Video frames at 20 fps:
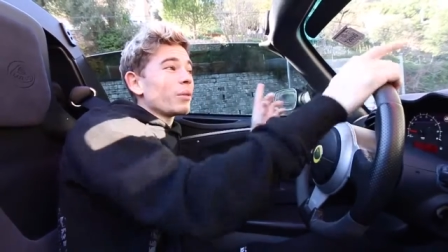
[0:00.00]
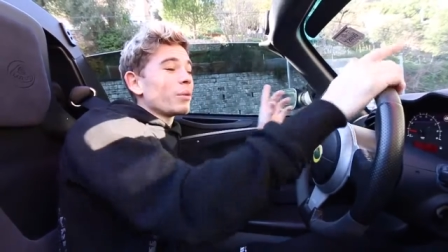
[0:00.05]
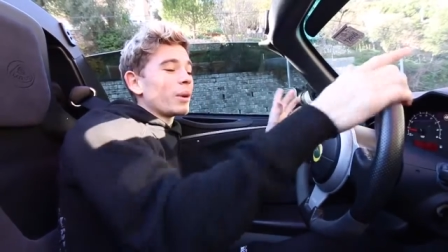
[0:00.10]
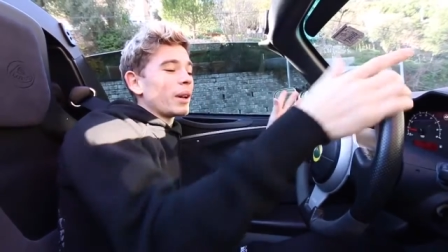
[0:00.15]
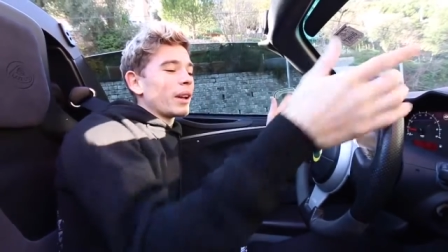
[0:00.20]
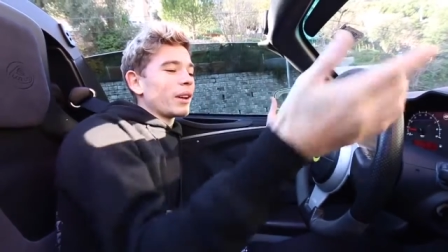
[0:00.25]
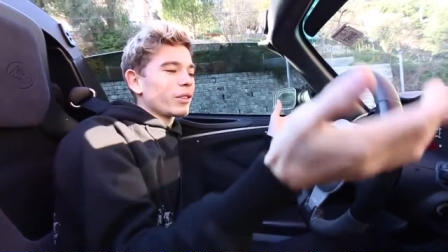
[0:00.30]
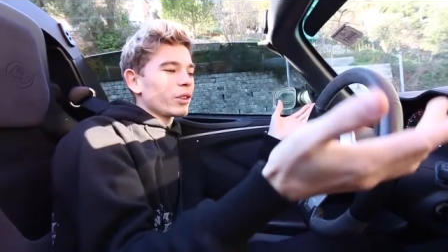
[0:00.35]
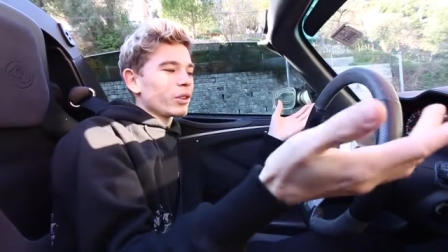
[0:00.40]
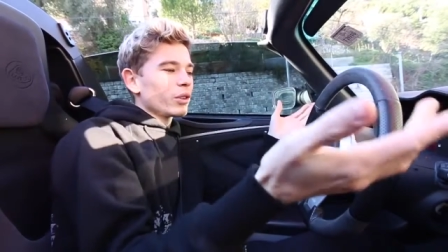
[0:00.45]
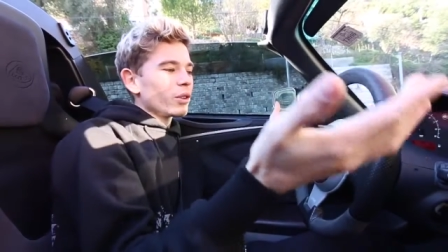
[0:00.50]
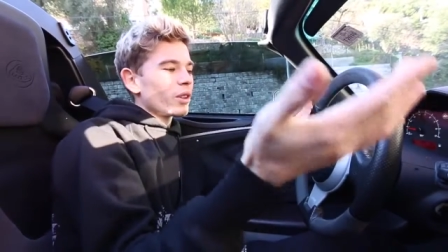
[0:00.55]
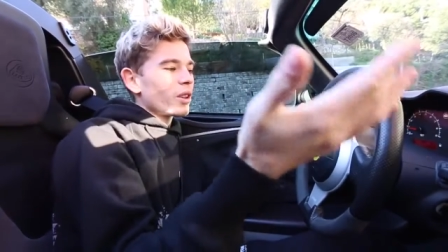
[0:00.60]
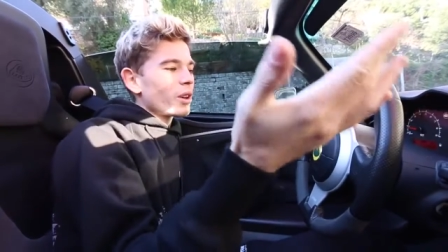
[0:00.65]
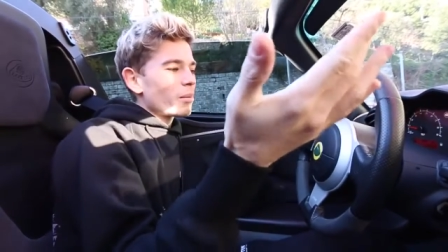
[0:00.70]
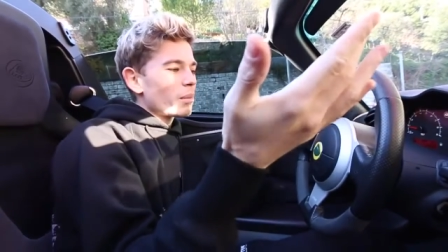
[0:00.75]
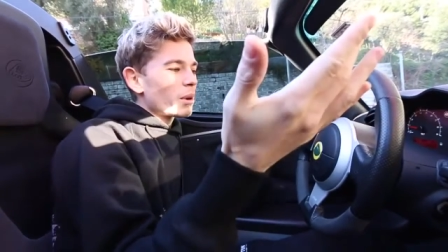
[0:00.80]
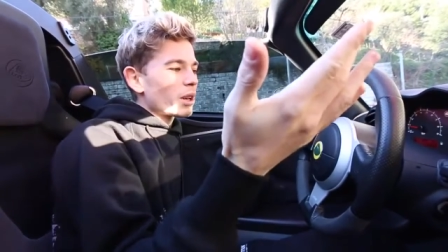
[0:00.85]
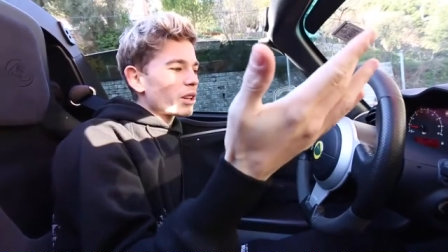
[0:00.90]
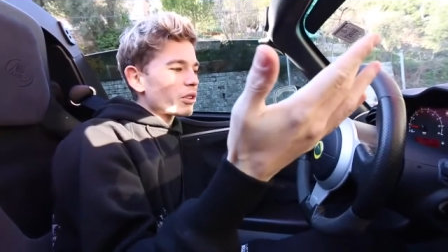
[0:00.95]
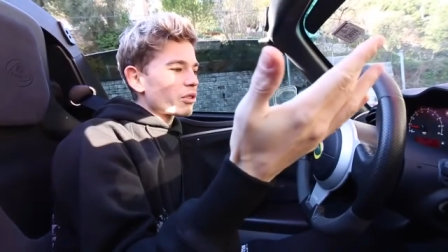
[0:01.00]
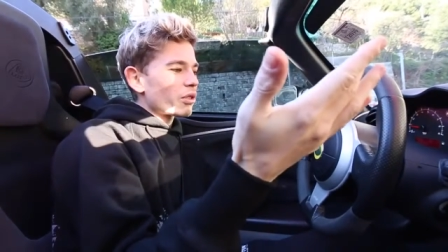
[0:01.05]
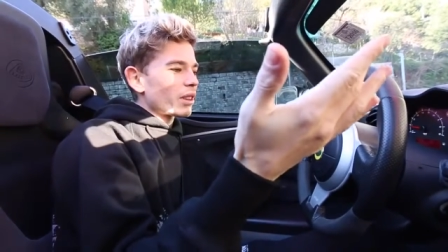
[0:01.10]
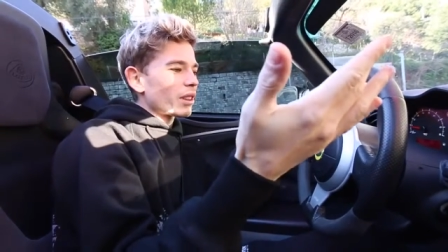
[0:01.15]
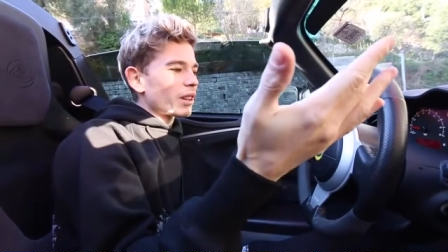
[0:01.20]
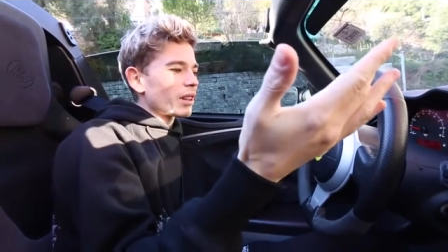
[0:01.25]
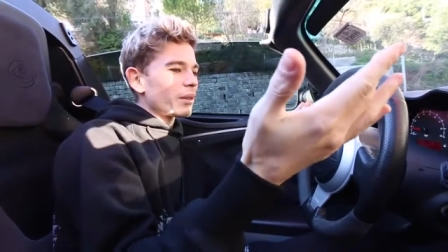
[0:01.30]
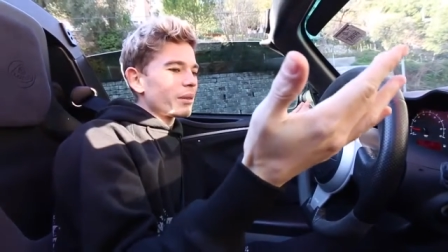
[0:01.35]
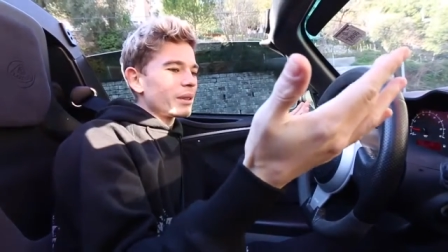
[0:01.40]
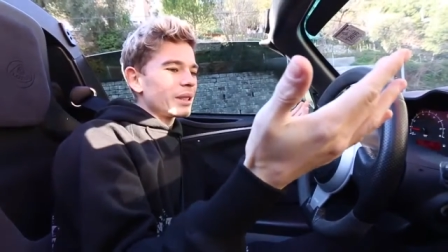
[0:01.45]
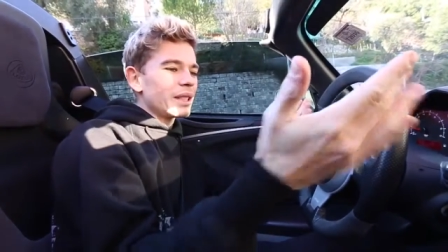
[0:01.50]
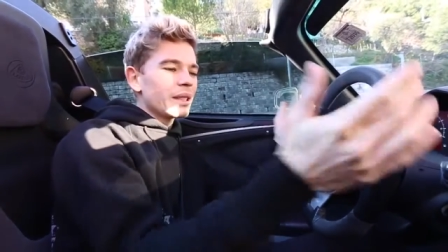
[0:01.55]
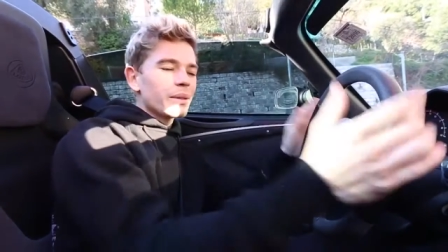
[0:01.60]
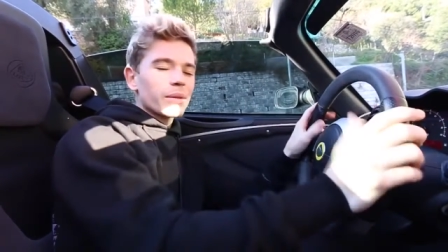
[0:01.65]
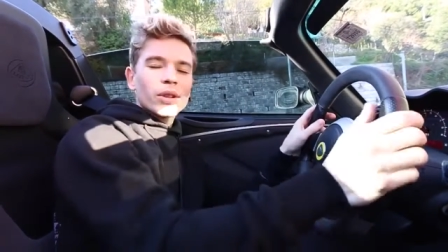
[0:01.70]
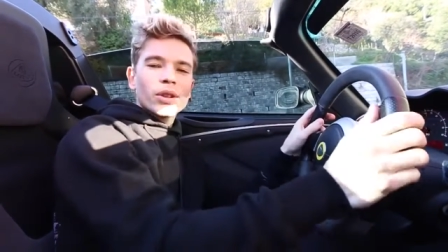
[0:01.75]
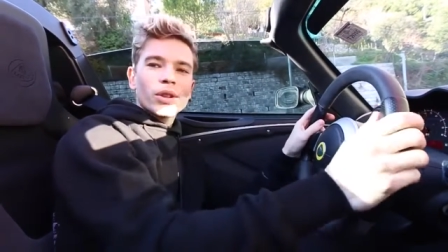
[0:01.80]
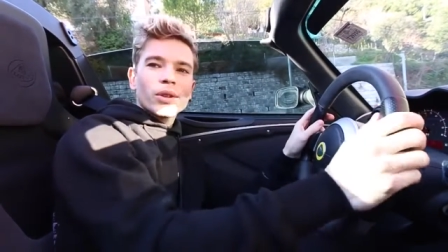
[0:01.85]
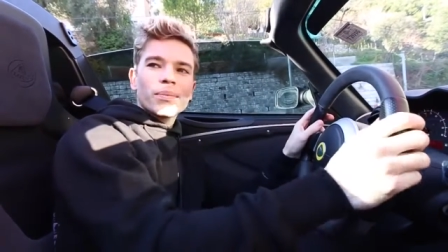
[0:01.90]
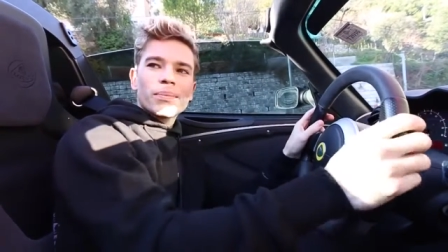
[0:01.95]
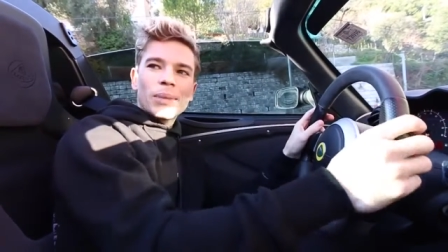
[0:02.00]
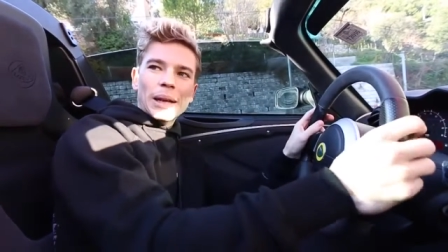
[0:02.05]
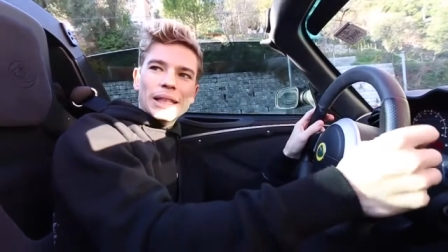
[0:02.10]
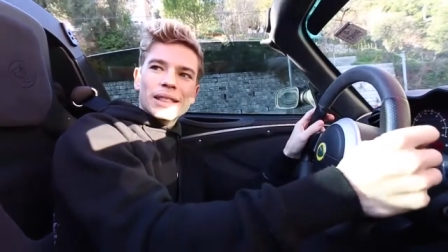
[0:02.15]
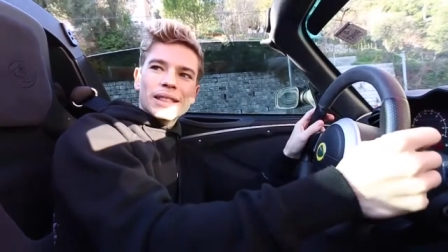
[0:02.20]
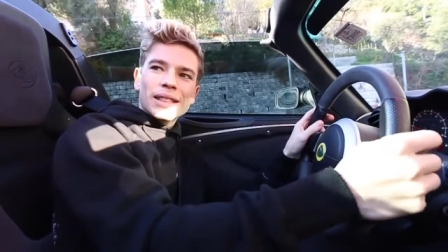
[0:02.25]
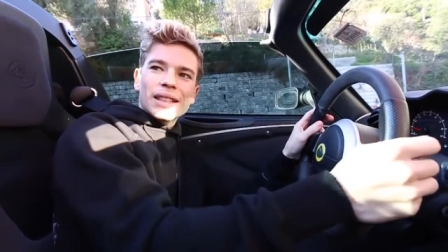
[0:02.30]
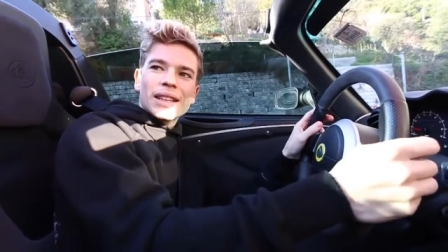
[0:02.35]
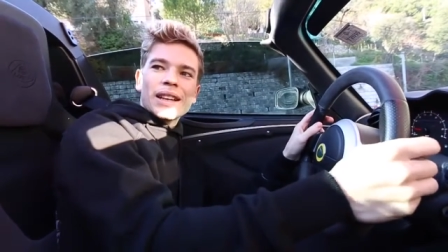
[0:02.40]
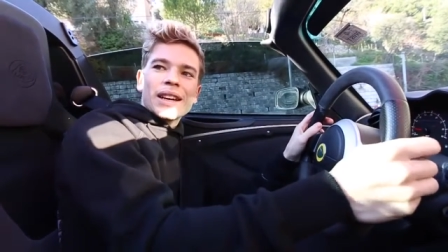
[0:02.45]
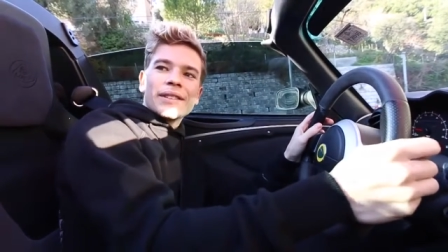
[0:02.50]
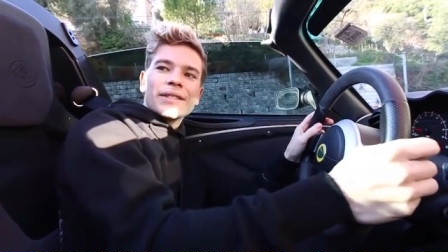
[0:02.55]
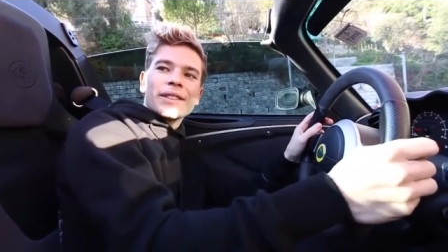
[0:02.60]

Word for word: we have to do the obligatory thing that we seem to do basically